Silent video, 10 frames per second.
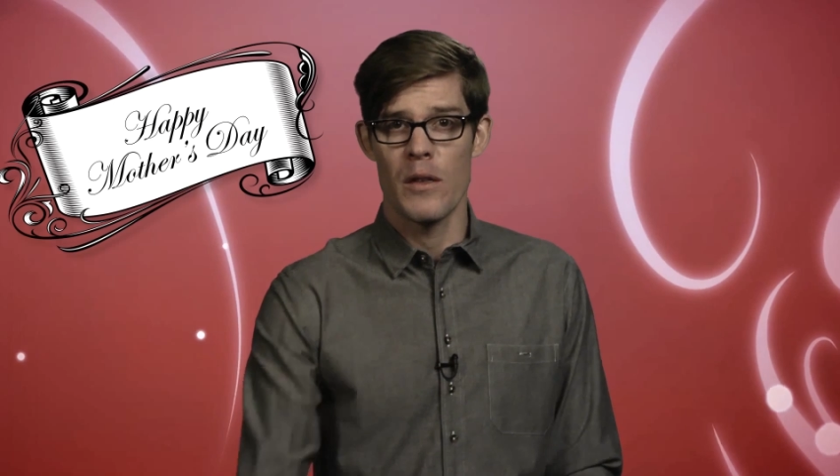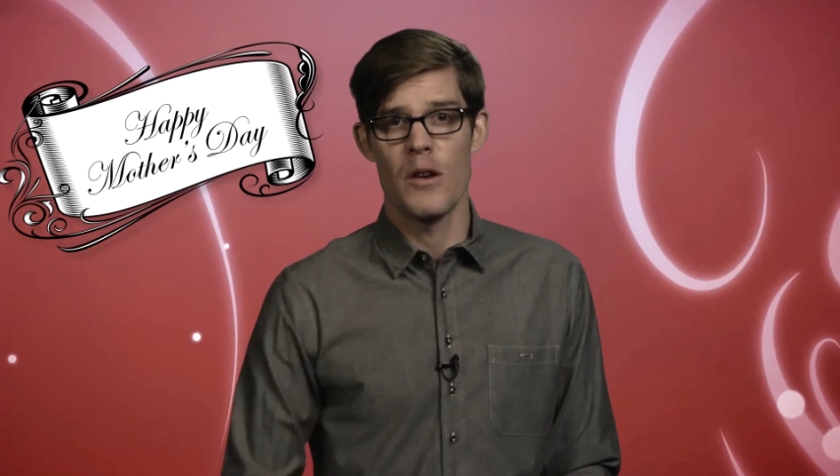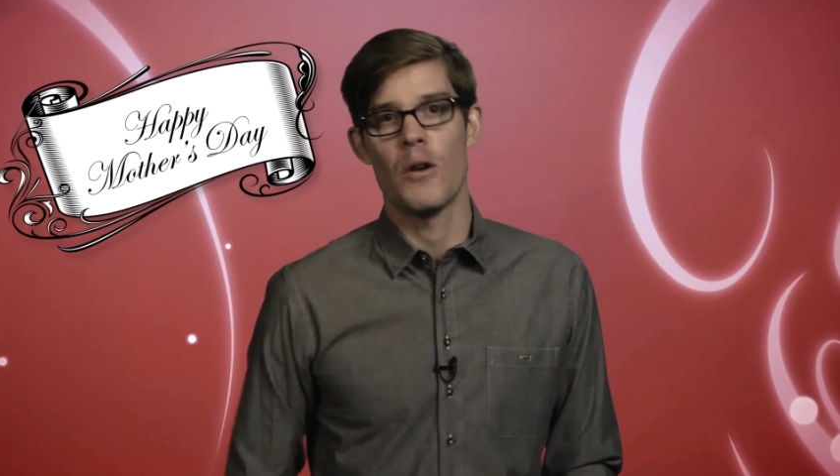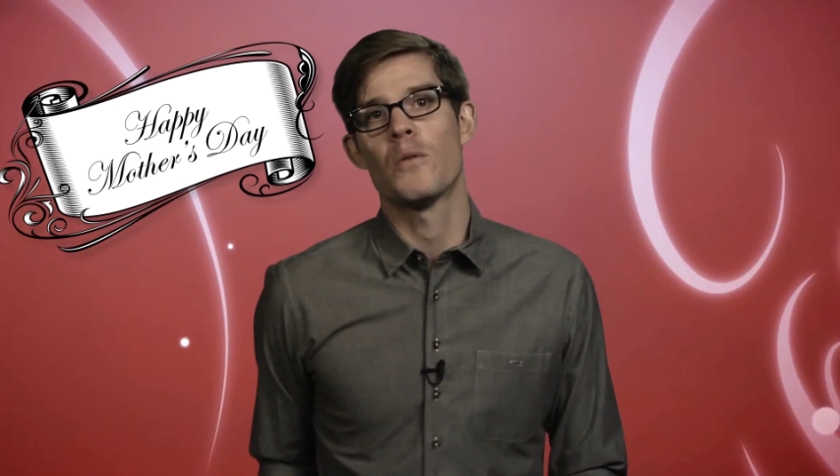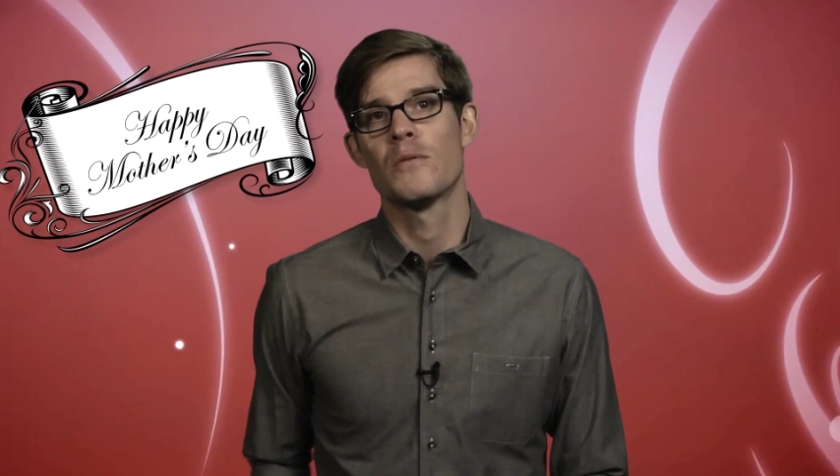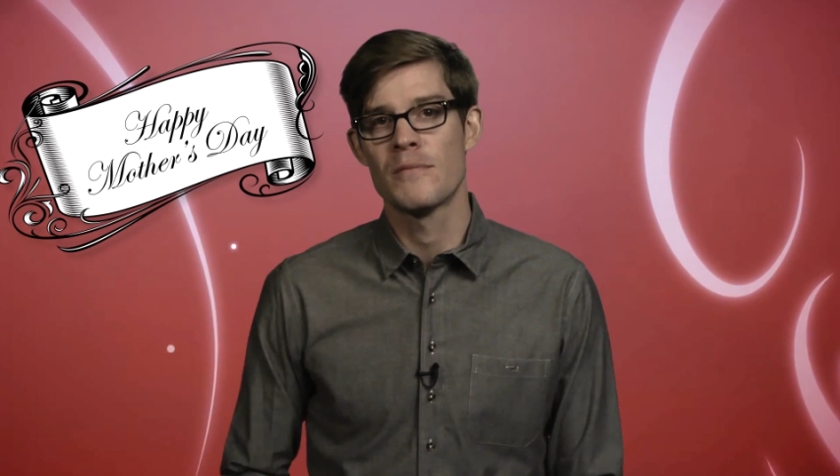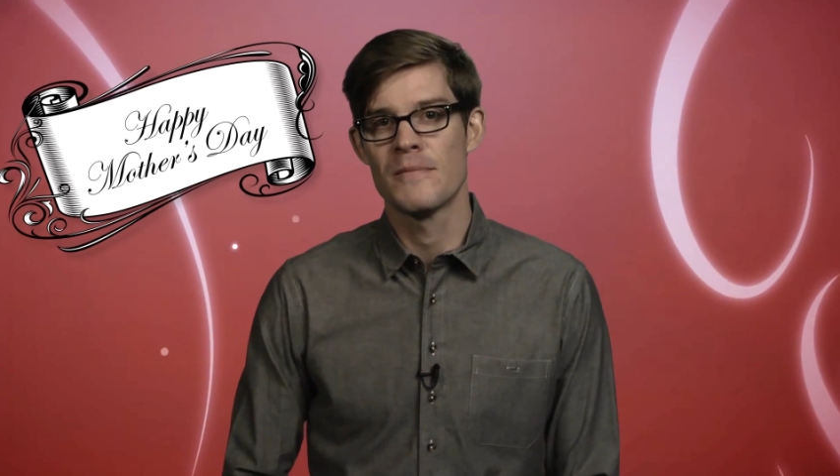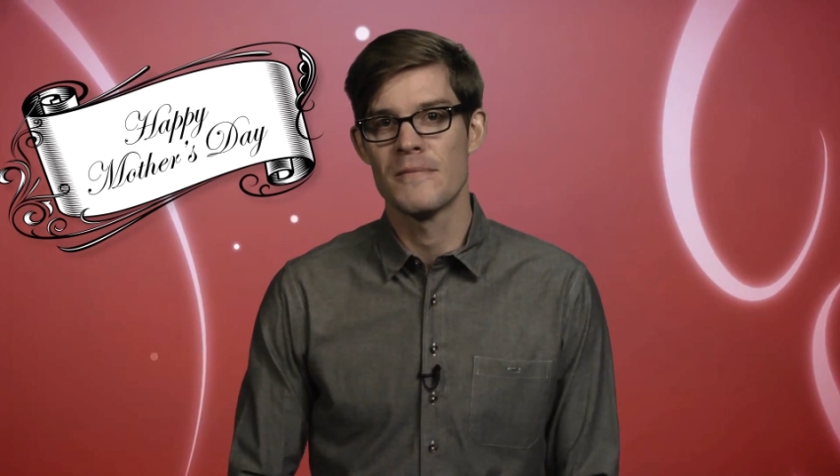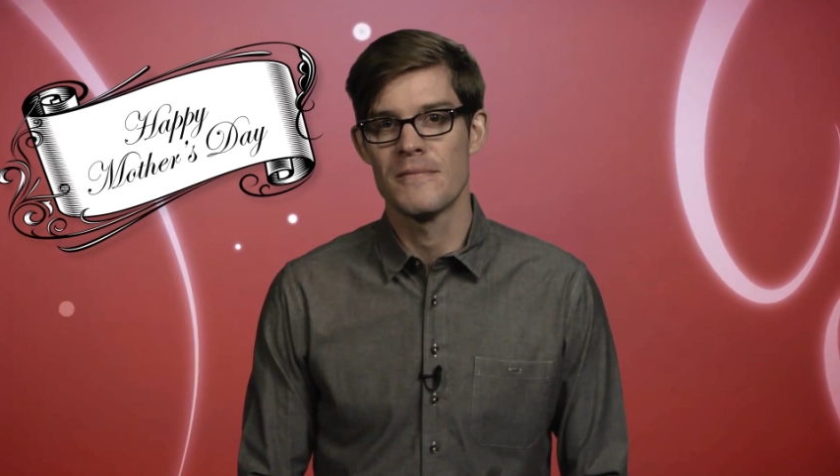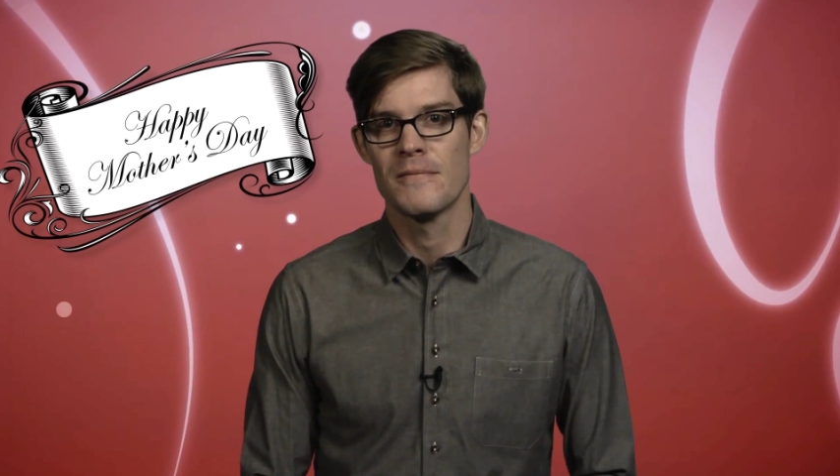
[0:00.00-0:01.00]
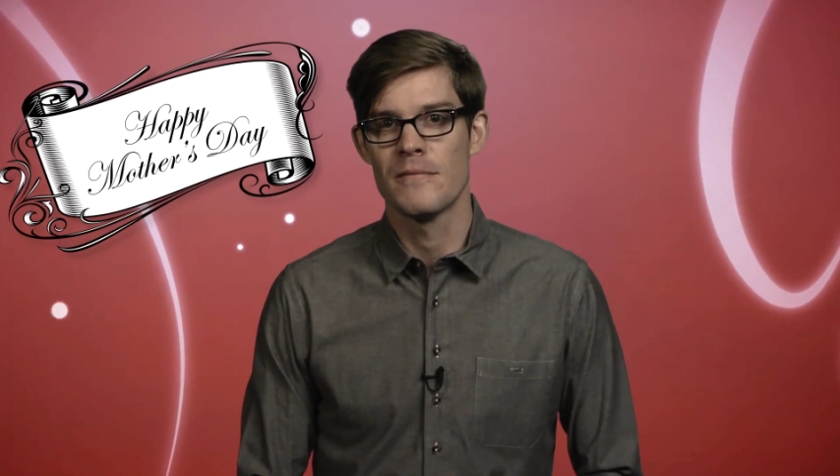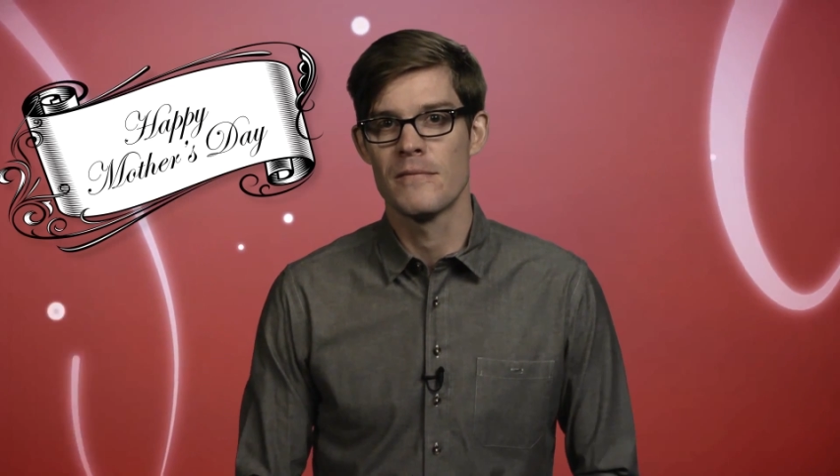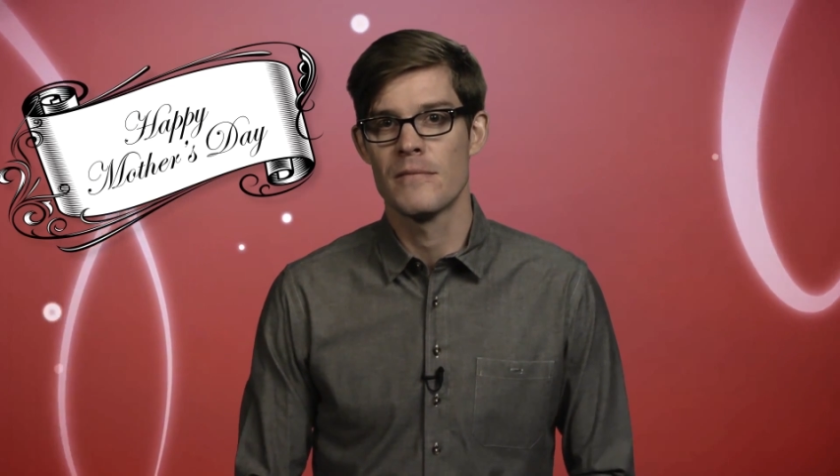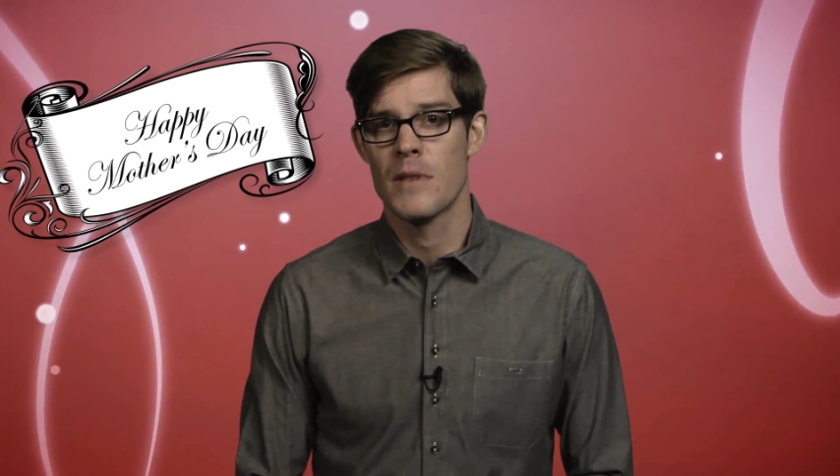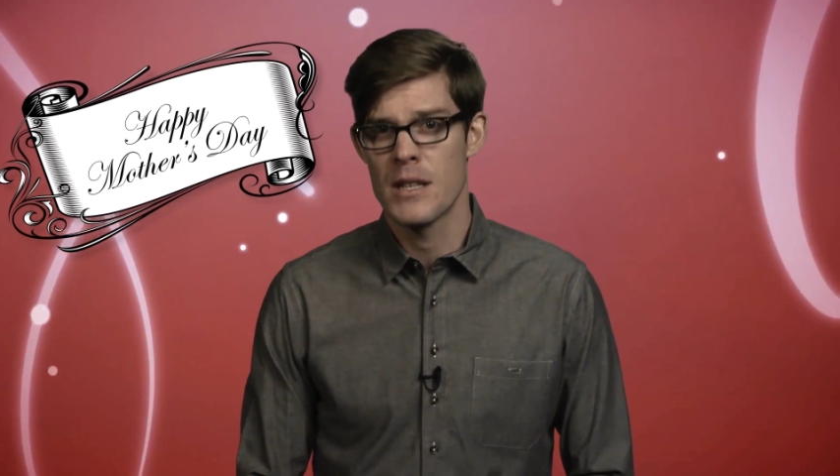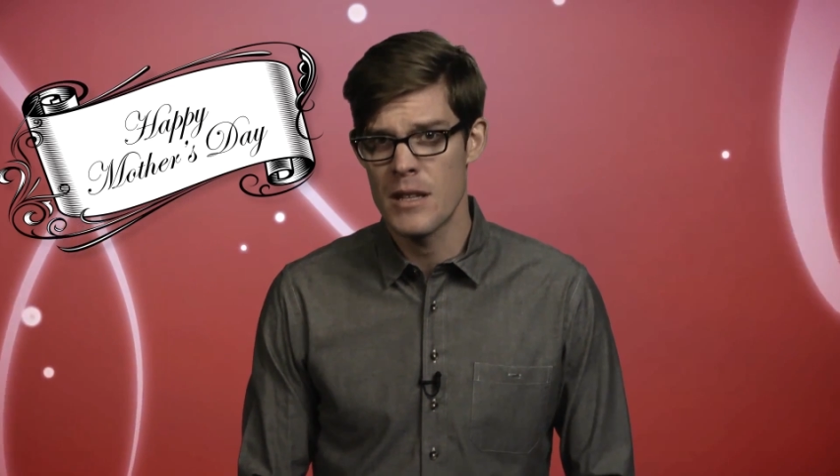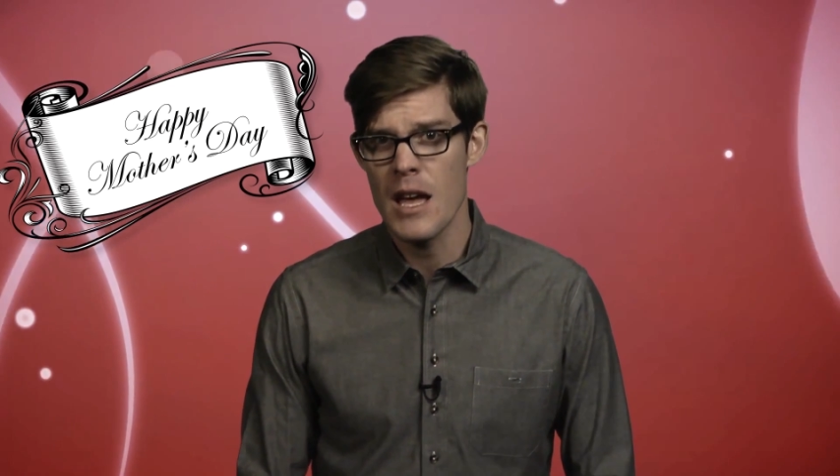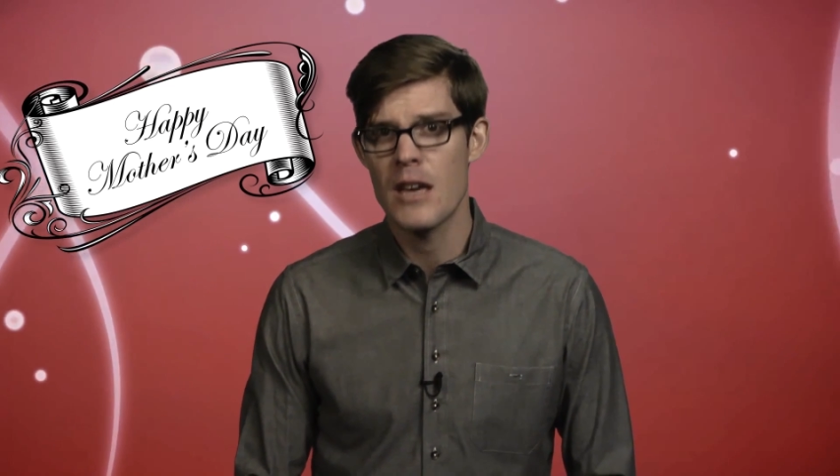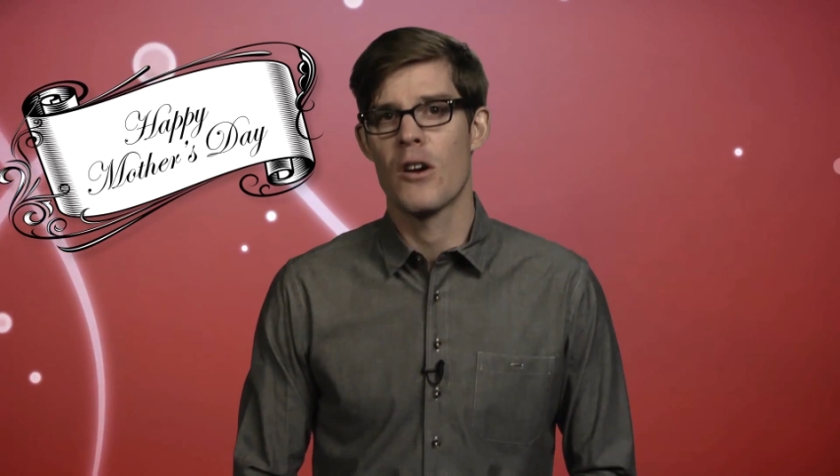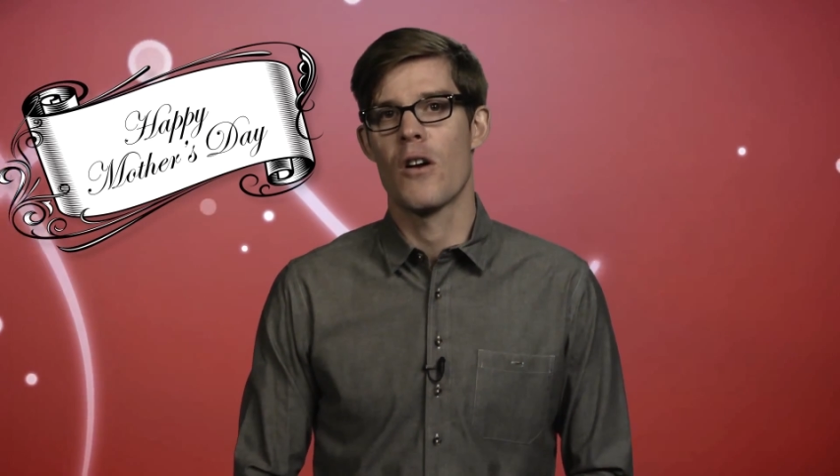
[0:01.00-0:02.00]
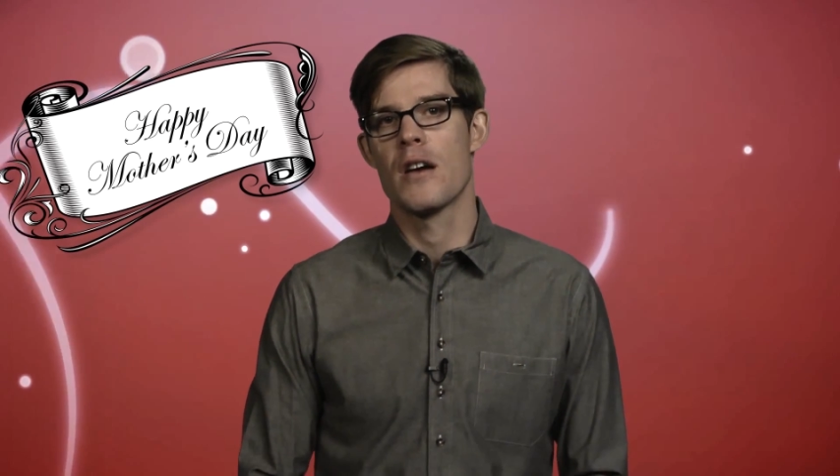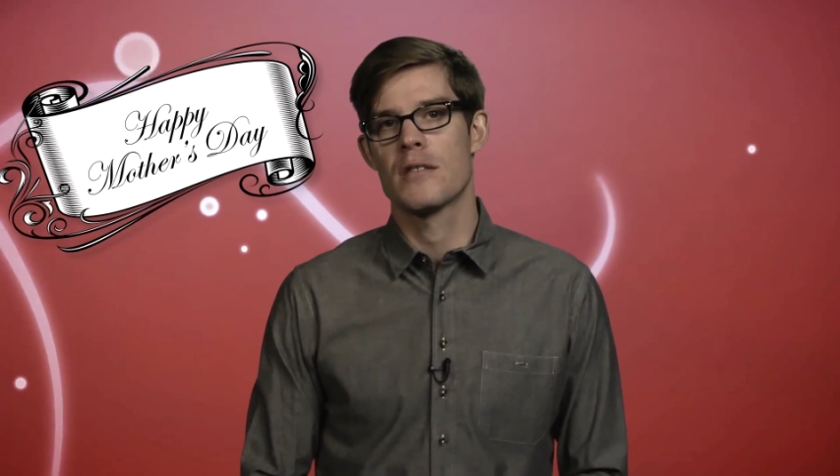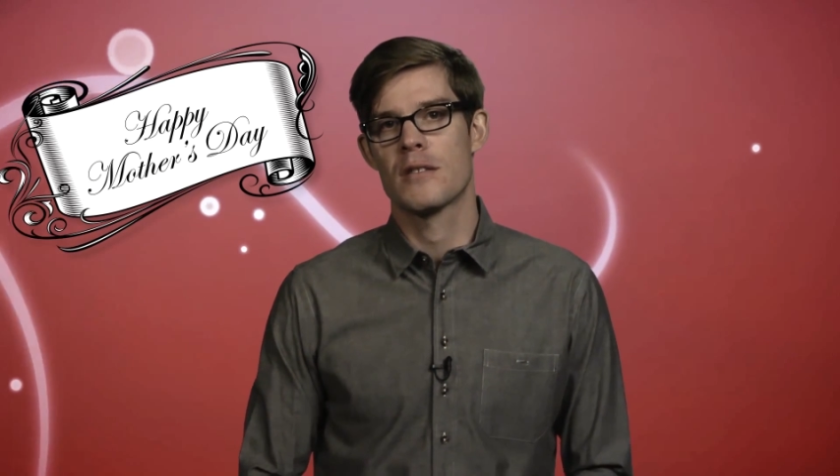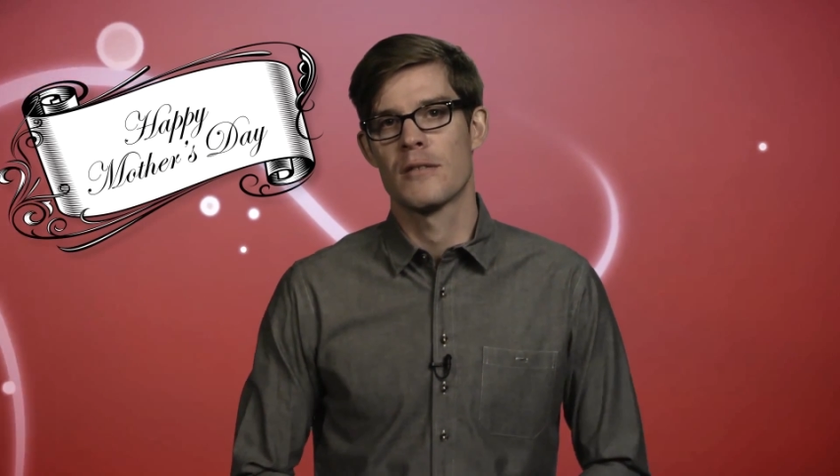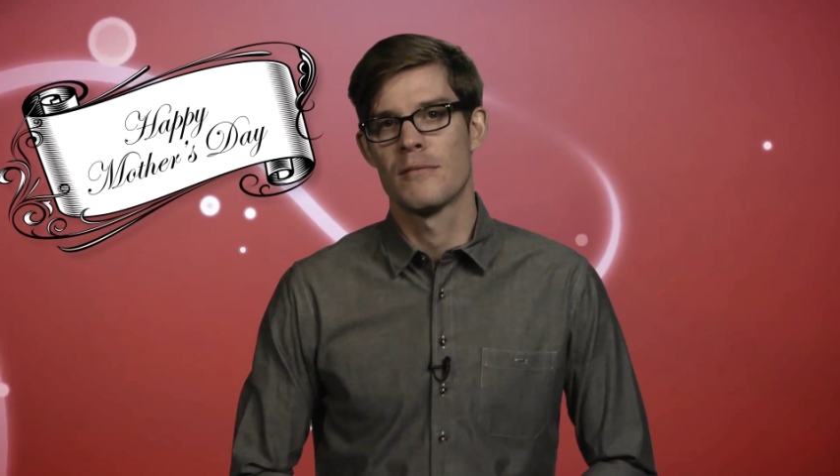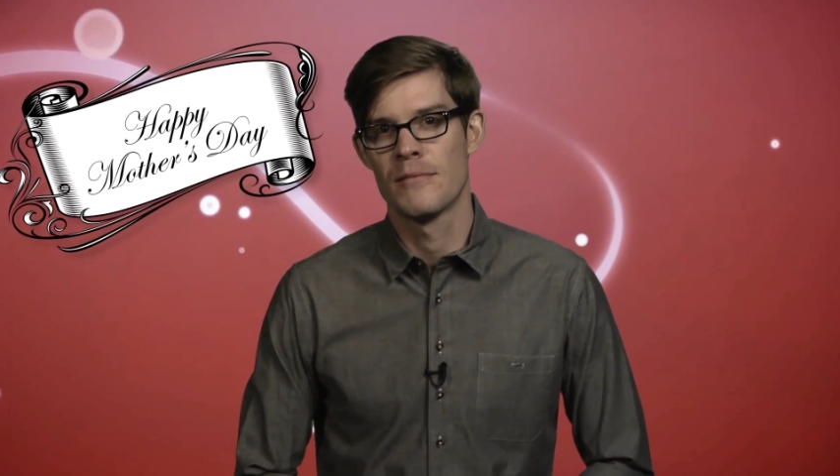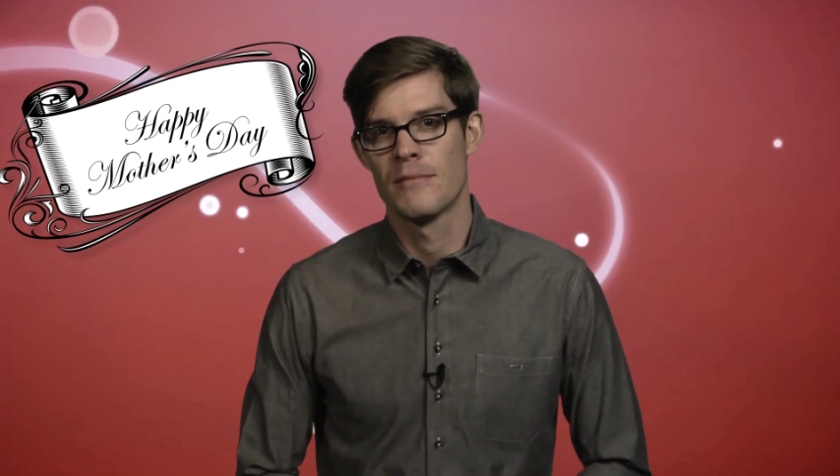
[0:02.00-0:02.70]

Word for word: you. Stay curious.